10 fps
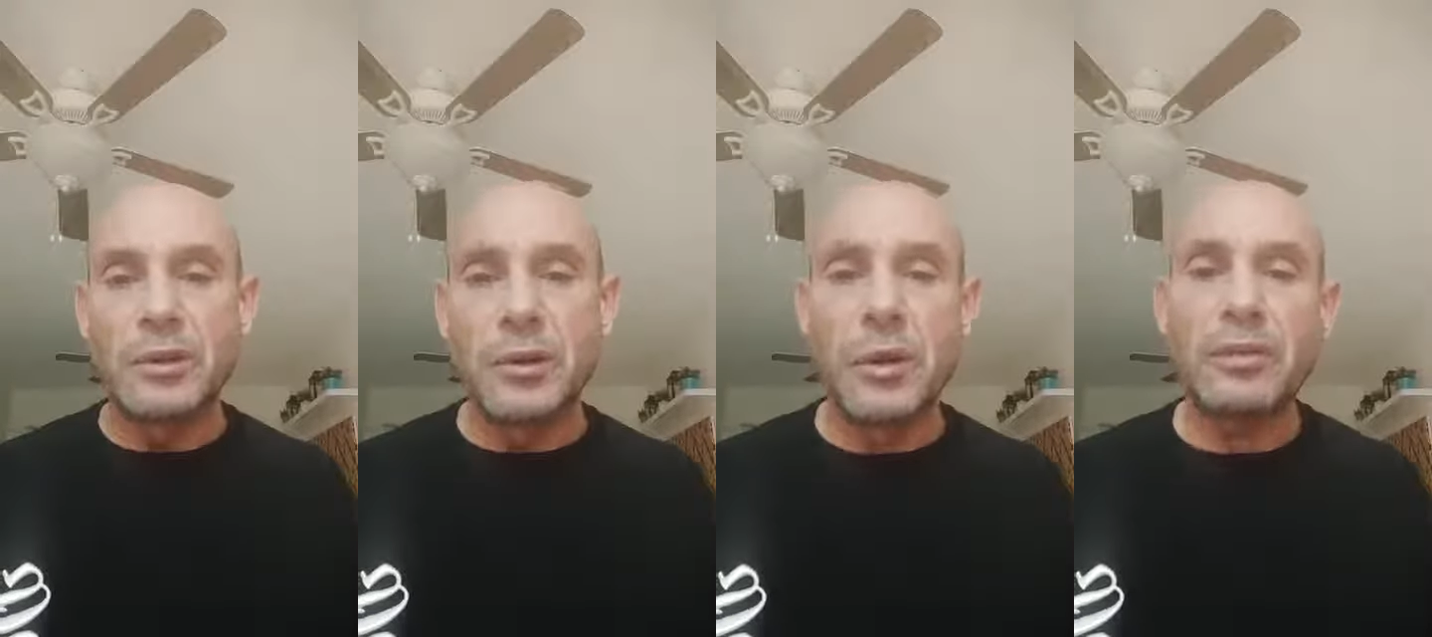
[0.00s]

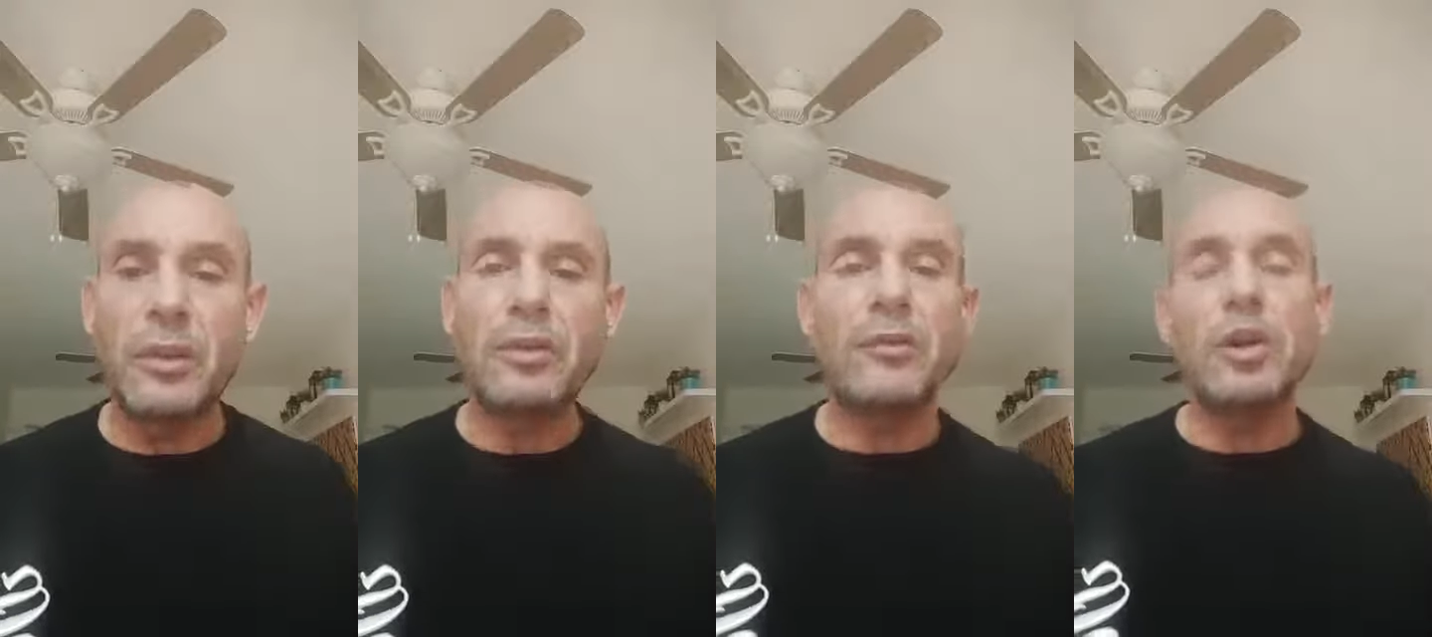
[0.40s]
All right, so
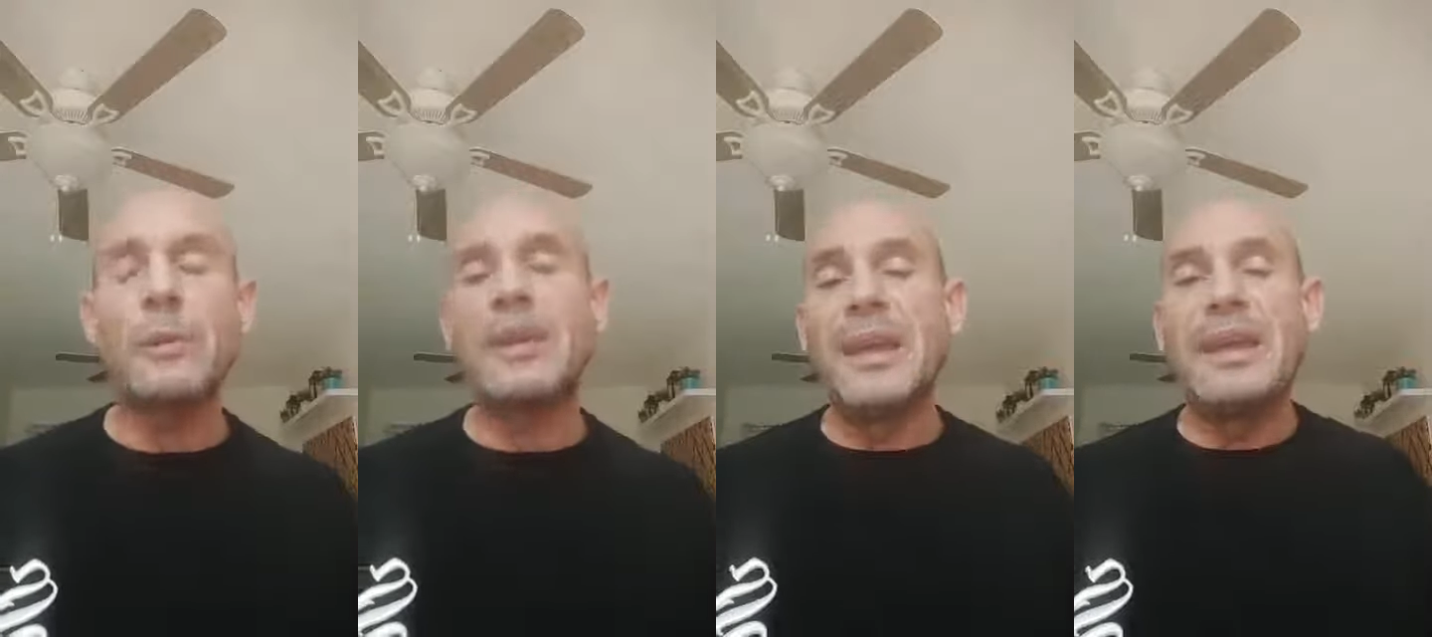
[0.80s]
you've got to
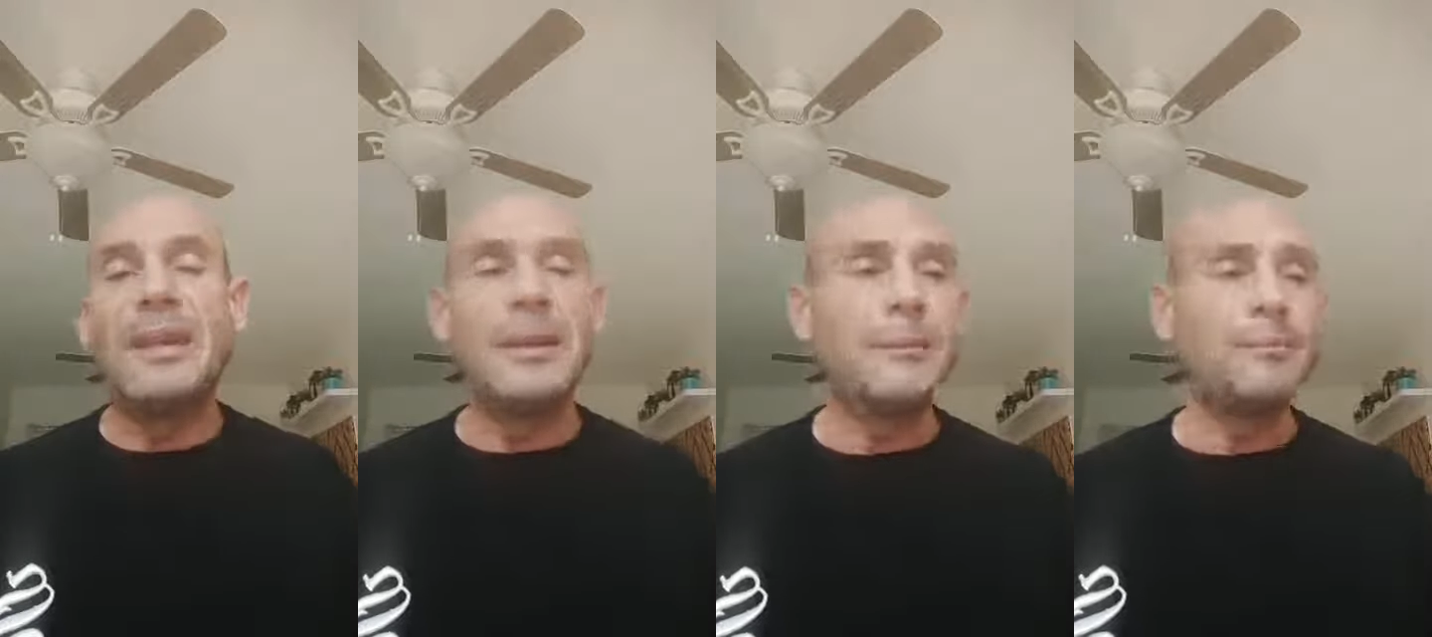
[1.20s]
be
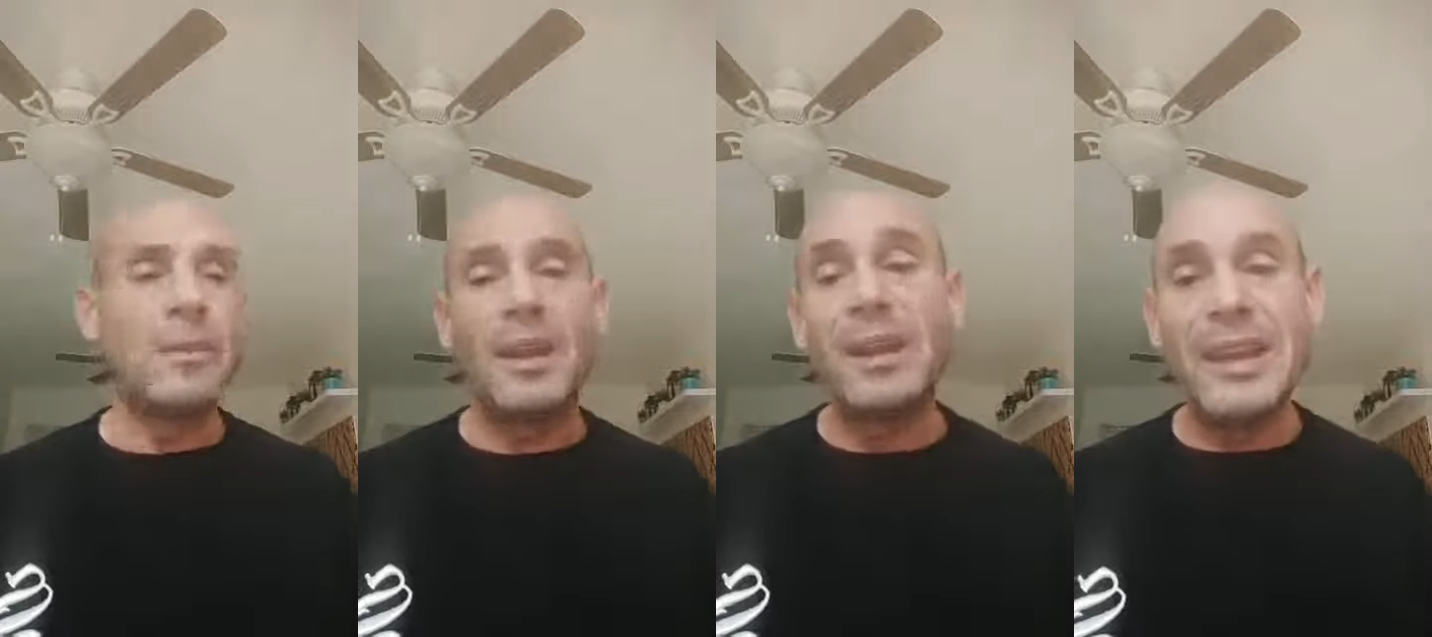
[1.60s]
eating
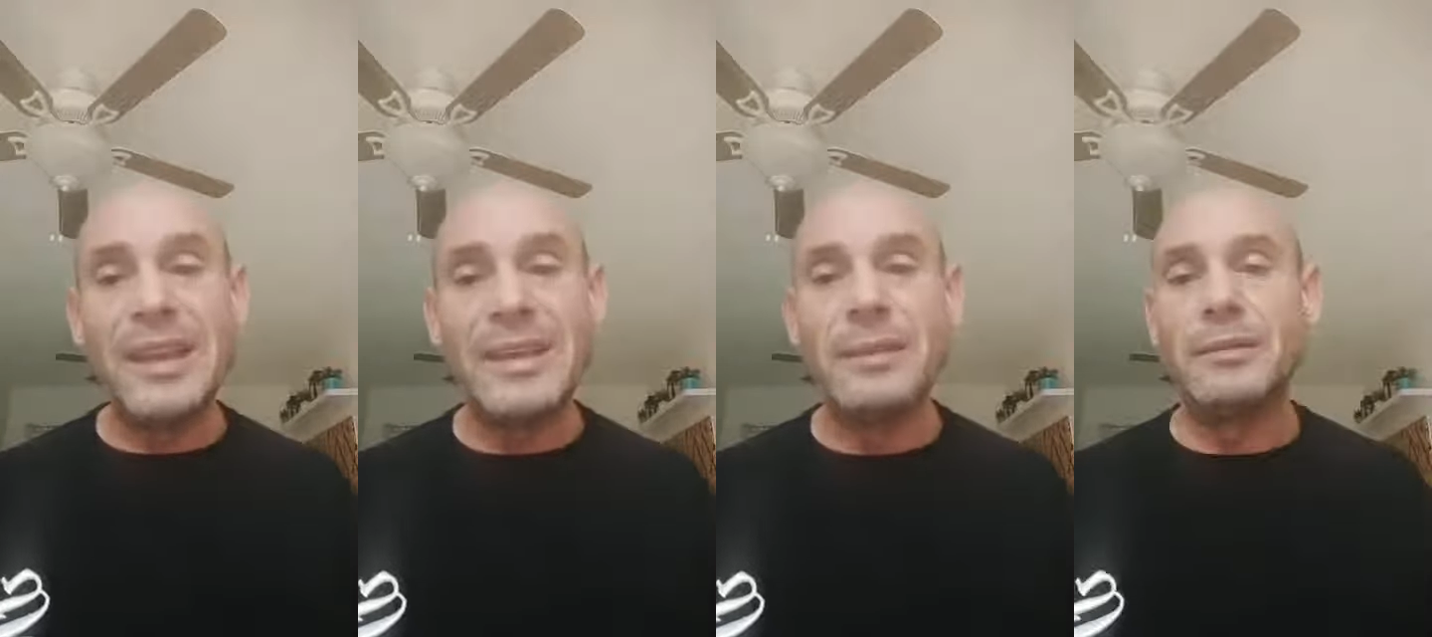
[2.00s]

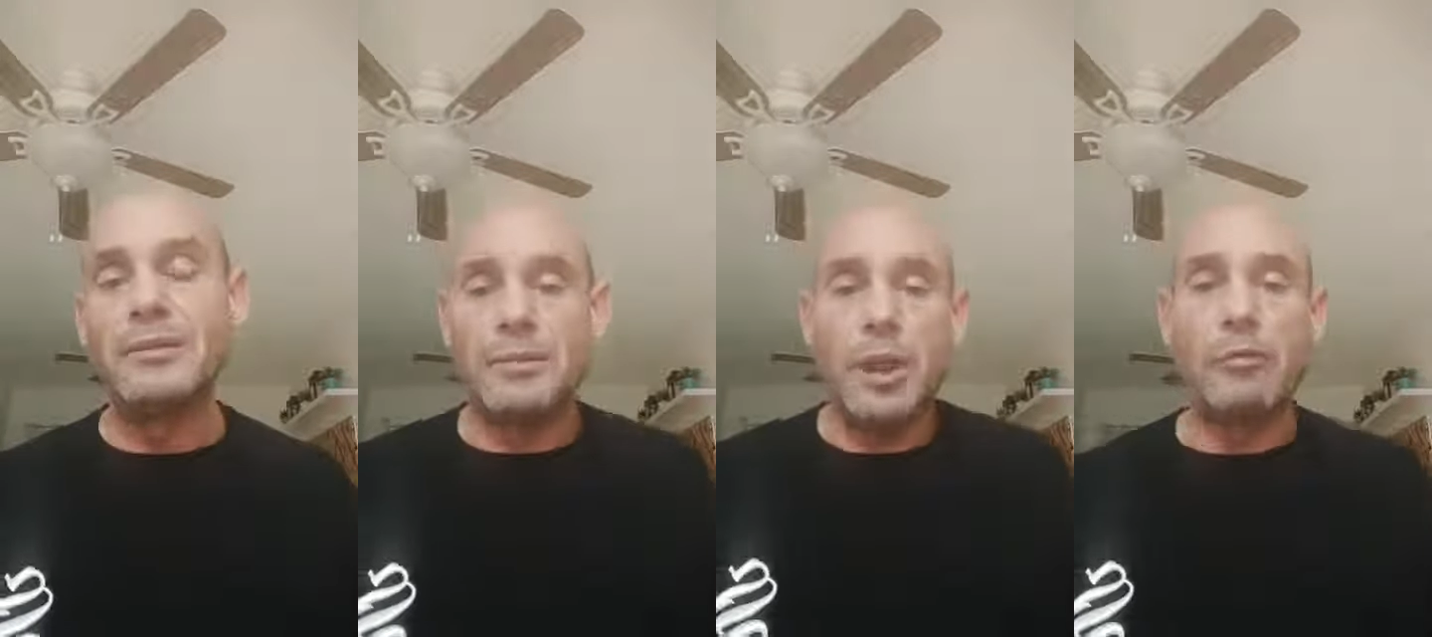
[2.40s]
clean,
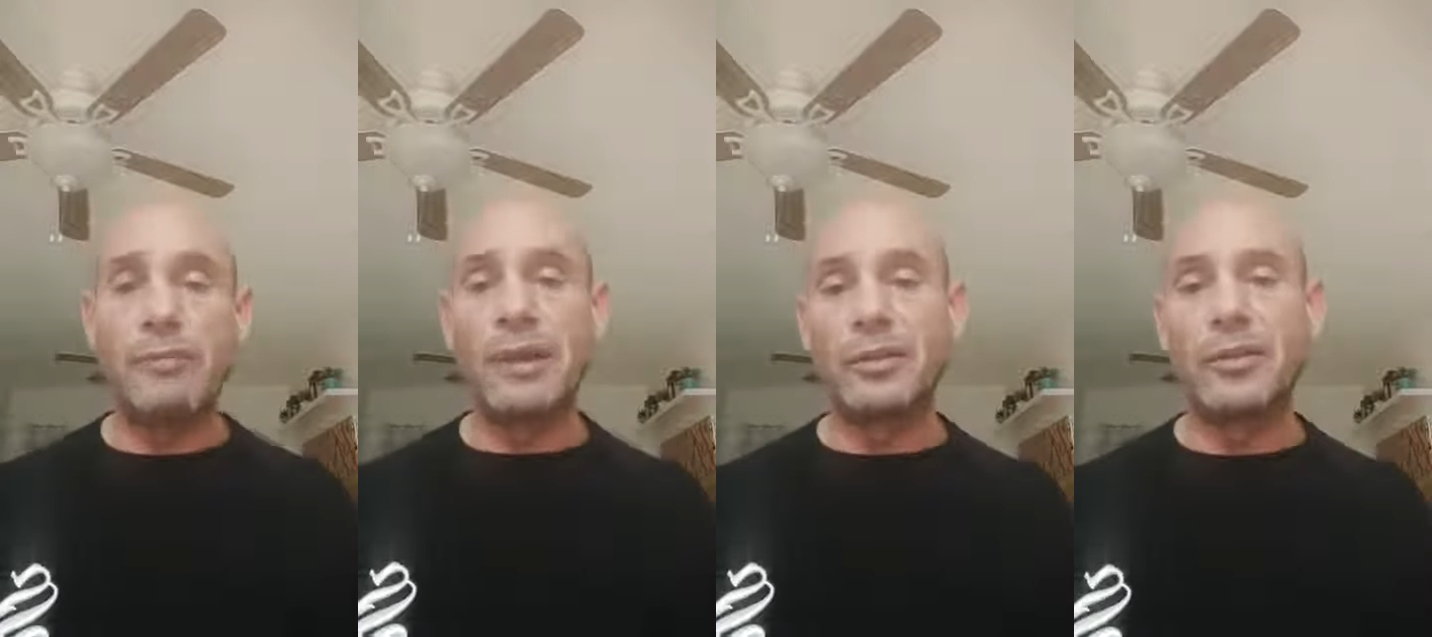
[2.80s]

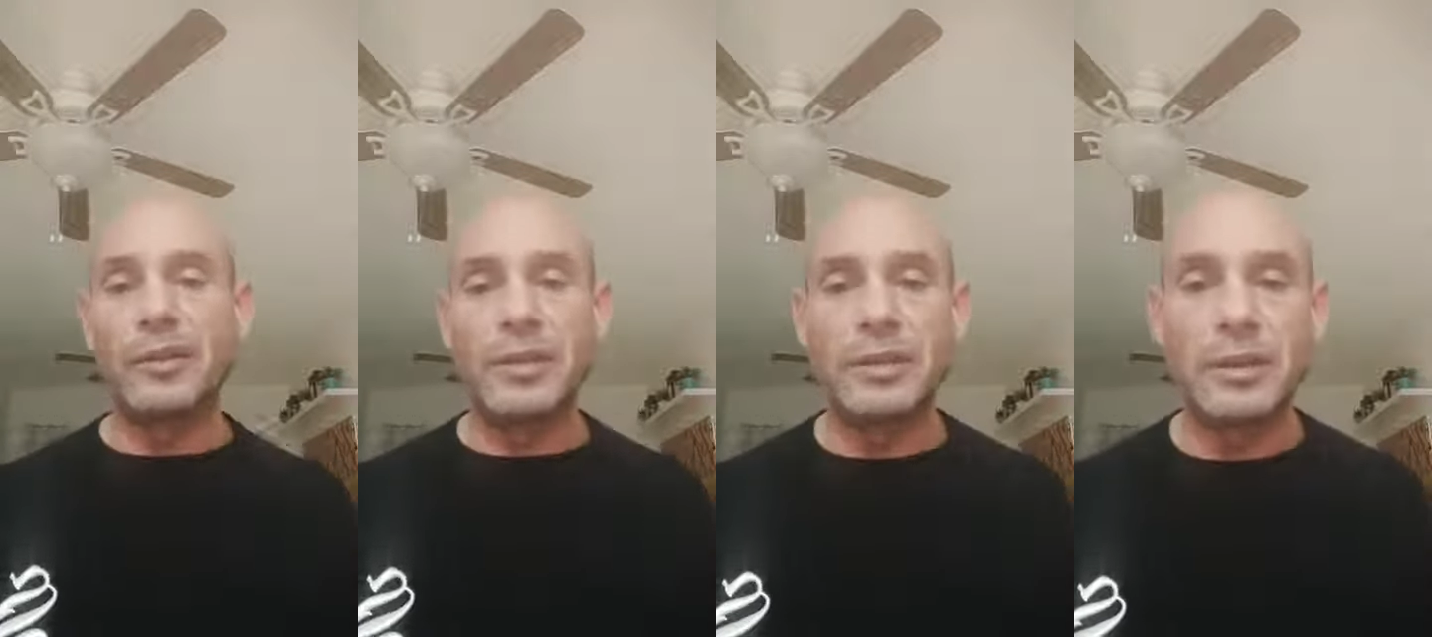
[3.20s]
relatively.